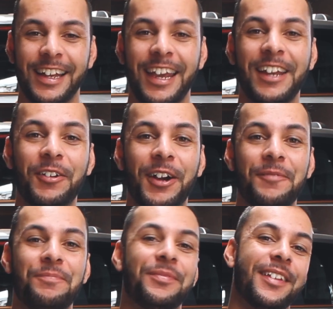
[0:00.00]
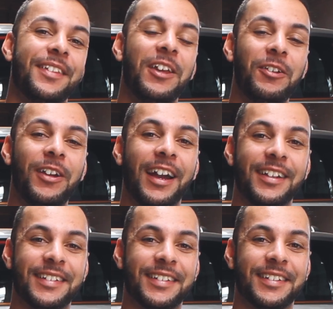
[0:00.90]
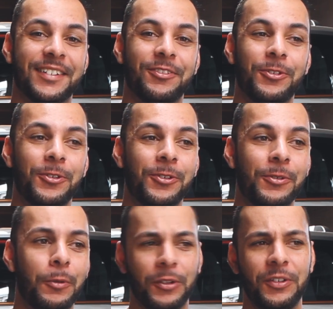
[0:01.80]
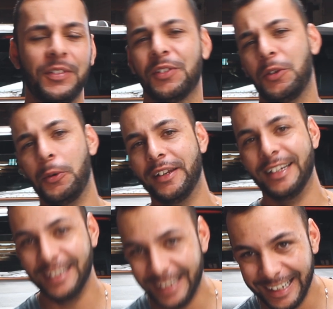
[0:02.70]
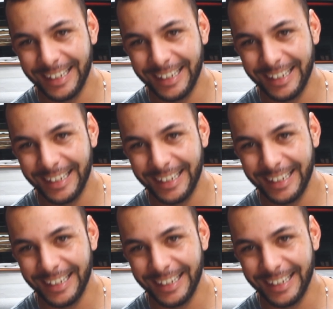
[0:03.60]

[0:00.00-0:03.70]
Anyway, thank you guys for watching this Q&A.